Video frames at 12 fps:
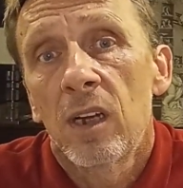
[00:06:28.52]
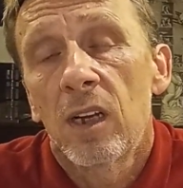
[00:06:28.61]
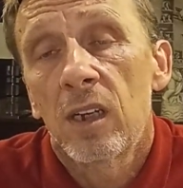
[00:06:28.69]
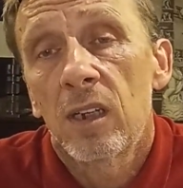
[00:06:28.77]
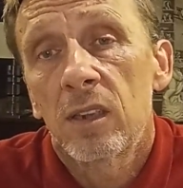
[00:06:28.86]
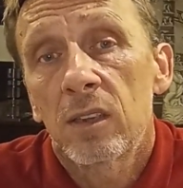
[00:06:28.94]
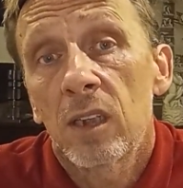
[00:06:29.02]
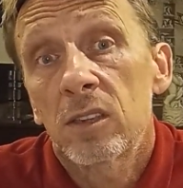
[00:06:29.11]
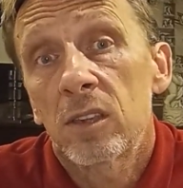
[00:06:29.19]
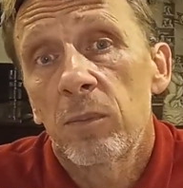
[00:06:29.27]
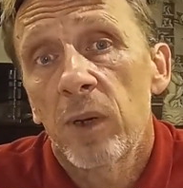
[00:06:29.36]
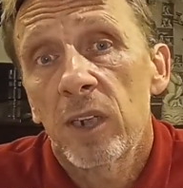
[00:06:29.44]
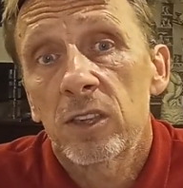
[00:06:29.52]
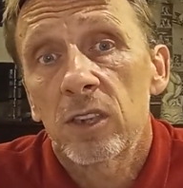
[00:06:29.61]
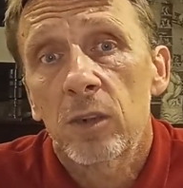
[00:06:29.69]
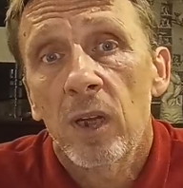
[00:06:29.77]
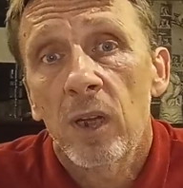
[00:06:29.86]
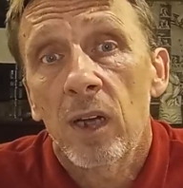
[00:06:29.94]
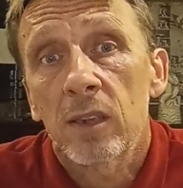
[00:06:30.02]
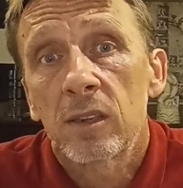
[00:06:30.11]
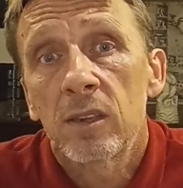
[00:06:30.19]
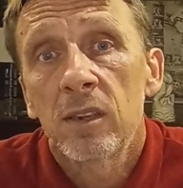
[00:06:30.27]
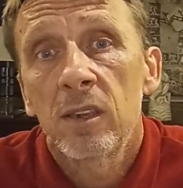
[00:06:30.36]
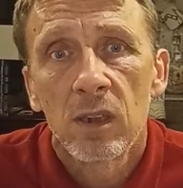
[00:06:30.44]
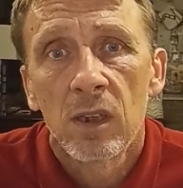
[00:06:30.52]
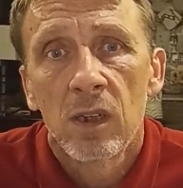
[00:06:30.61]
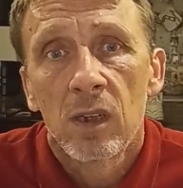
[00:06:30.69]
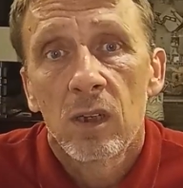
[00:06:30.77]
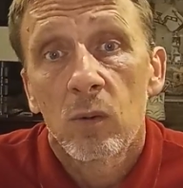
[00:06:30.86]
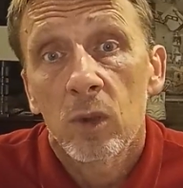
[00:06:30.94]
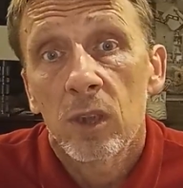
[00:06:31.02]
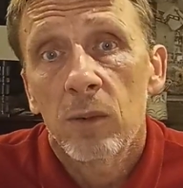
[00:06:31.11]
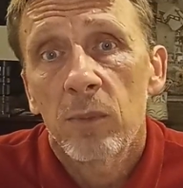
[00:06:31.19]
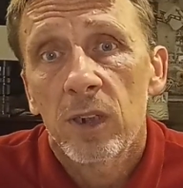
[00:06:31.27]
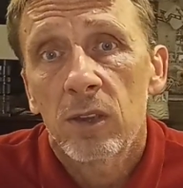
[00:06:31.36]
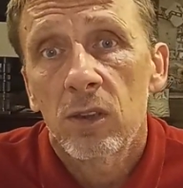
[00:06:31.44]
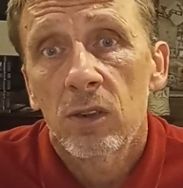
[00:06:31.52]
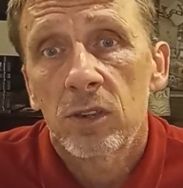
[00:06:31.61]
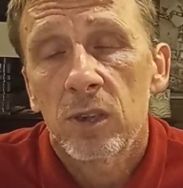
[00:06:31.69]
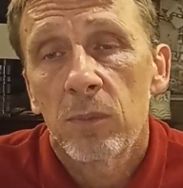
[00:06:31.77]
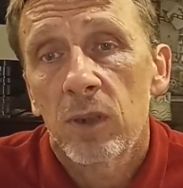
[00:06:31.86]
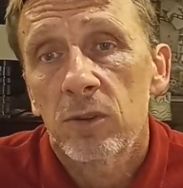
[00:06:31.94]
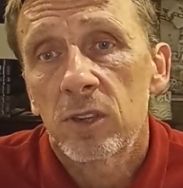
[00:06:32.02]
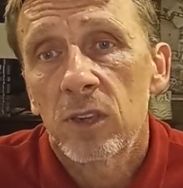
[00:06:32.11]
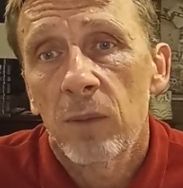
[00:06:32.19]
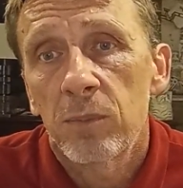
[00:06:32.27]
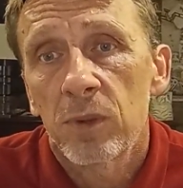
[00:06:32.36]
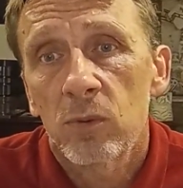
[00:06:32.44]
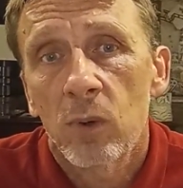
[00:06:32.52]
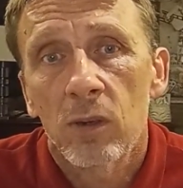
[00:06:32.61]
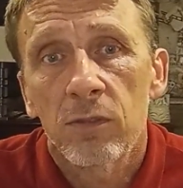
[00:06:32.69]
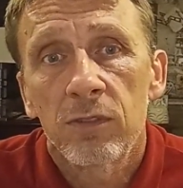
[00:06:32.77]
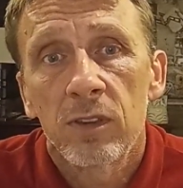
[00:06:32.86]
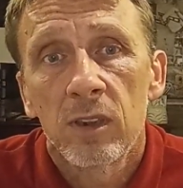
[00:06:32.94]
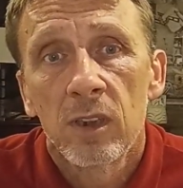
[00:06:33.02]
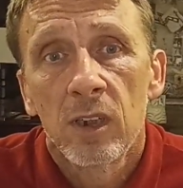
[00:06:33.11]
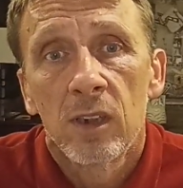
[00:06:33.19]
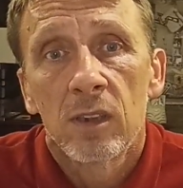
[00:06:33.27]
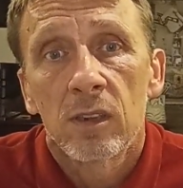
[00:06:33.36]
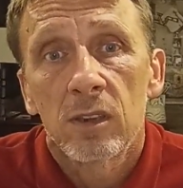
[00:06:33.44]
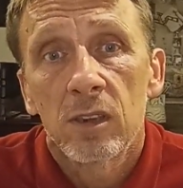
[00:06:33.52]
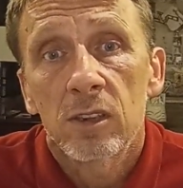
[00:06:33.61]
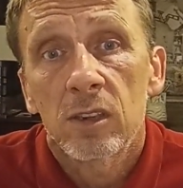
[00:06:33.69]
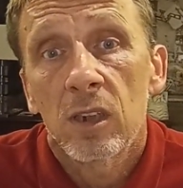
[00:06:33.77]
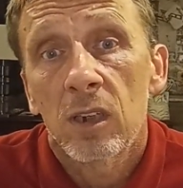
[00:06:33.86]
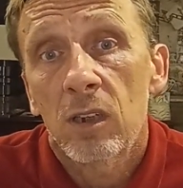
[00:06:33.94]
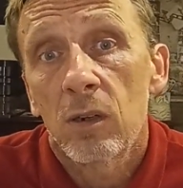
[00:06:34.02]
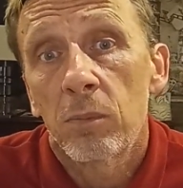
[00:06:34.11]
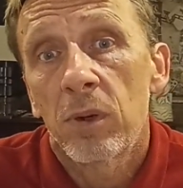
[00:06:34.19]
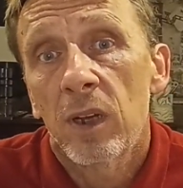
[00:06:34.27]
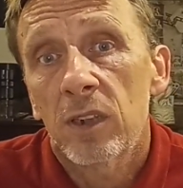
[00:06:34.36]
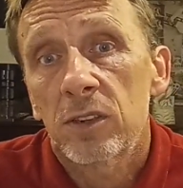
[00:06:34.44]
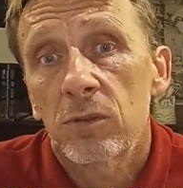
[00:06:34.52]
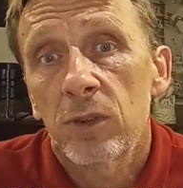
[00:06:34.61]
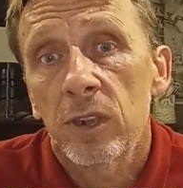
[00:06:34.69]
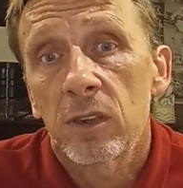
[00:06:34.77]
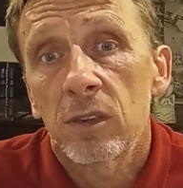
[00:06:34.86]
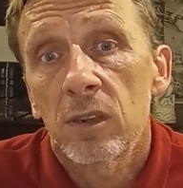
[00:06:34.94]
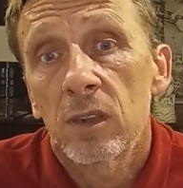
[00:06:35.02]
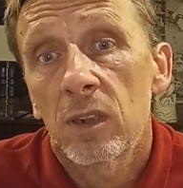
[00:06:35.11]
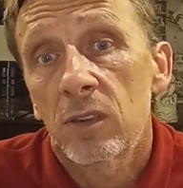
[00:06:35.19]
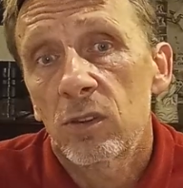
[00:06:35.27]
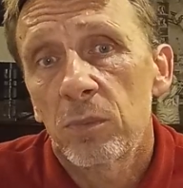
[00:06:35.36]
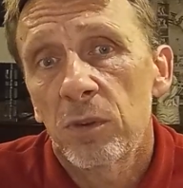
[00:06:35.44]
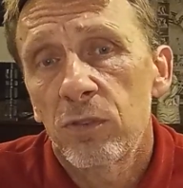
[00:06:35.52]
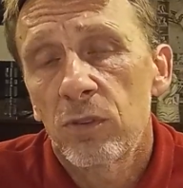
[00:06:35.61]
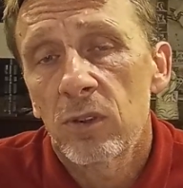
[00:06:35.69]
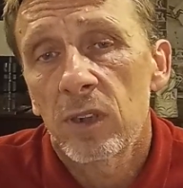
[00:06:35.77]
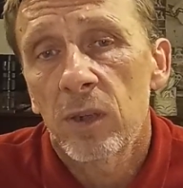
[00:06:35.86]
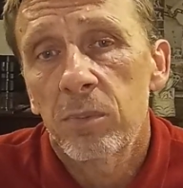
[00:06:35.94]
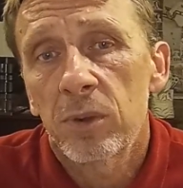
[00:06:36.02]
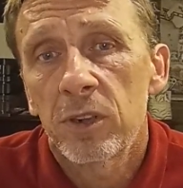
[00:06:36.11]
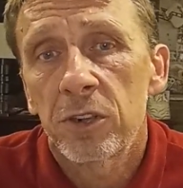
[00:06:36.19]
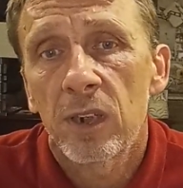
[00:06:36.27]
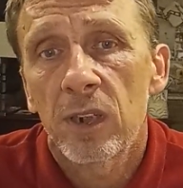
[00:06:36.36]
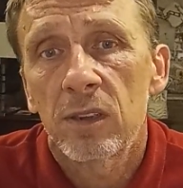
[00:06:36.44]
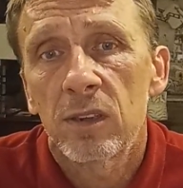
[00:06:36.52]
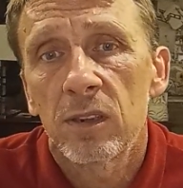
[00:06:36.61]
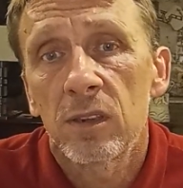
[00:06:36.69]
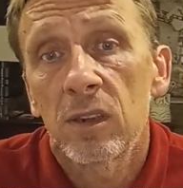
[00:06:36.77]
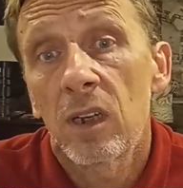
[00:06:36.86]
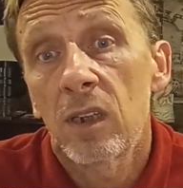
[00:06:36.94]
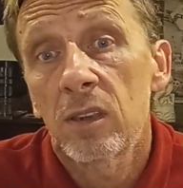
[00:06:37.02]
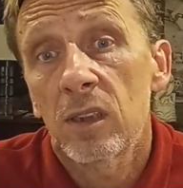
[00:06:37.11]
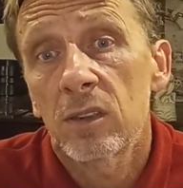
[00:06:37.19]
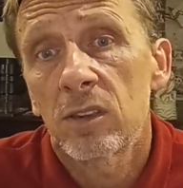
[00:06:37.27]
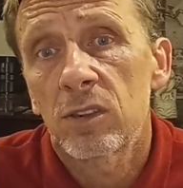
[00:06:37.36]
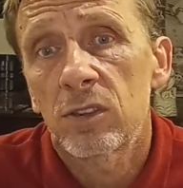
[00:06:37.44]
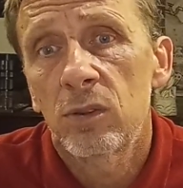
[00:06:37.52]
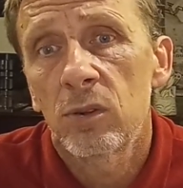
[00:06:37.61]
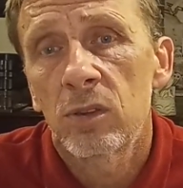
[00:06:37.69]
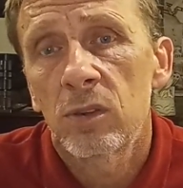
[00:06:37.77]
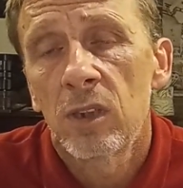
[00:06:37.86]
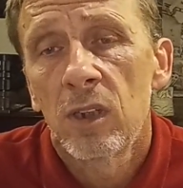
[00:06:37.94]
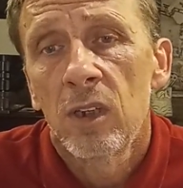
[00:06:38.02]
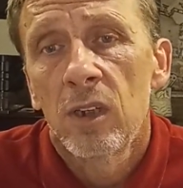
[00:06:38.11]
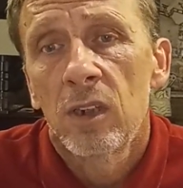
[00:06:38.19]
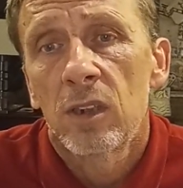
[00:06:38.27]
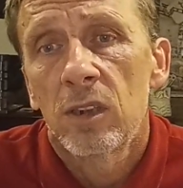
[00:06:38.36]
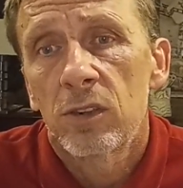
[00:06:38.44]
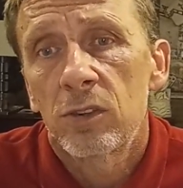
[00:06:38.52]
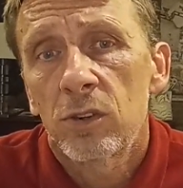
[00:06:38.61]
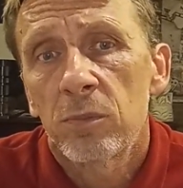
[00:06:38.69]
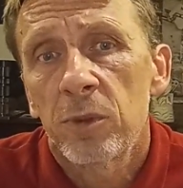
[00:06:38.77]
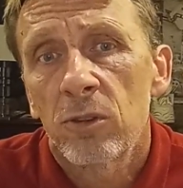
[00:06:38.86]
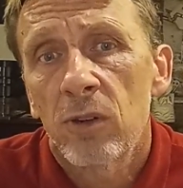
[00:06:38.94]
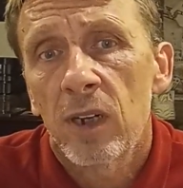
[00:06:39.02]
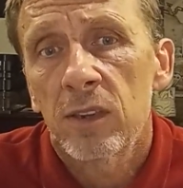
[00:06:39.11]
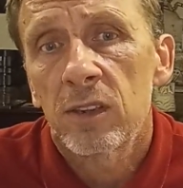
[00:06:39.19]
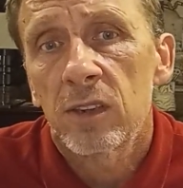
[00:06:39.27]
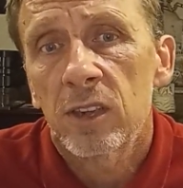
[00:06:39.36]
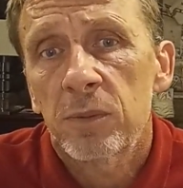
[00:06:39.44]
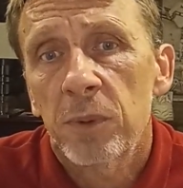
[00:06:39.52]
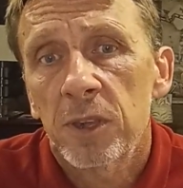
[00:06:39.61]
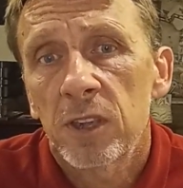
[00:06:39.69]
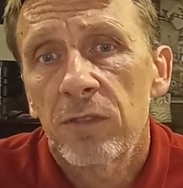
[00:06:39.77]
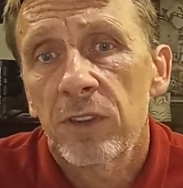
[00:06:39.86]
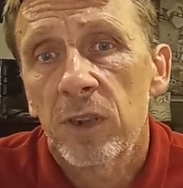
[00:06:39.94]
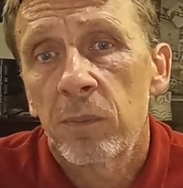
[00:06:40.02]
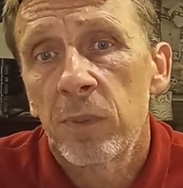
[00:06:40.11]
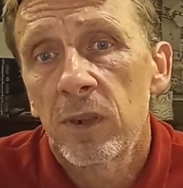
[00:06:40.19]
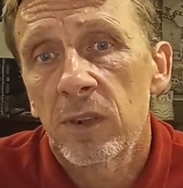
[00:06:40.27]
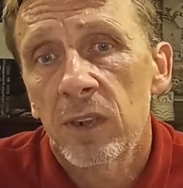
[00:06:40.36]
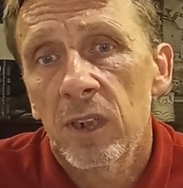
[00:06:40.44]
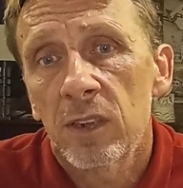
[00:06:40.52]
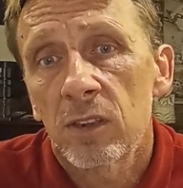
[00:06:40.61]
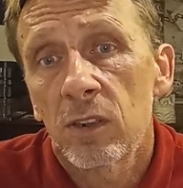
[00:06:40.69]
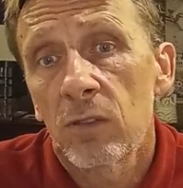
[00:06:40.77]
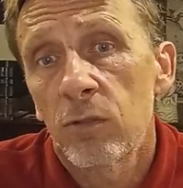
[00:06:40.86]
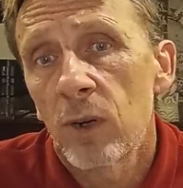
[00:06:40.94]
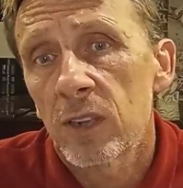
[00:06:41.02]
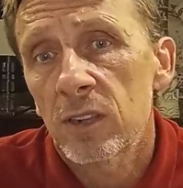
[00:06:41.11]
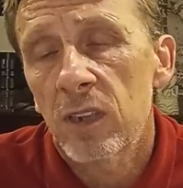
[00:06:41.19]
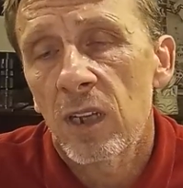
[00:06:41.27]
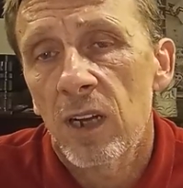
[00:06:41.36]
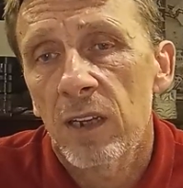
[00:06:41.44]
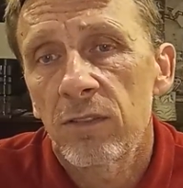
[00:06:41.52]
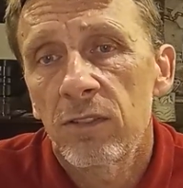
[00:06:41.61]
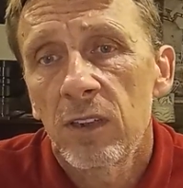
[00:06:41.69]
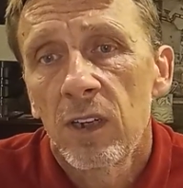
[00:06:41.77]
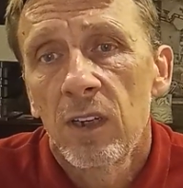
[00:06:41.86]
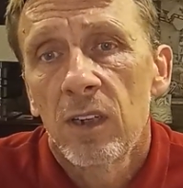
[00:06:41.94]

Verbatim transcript: And that's the basic plot. What are my thoughts about Steppenwolf? It is a complex read, and to be fully appreciated and understood, it should be read in a specific period of one's life,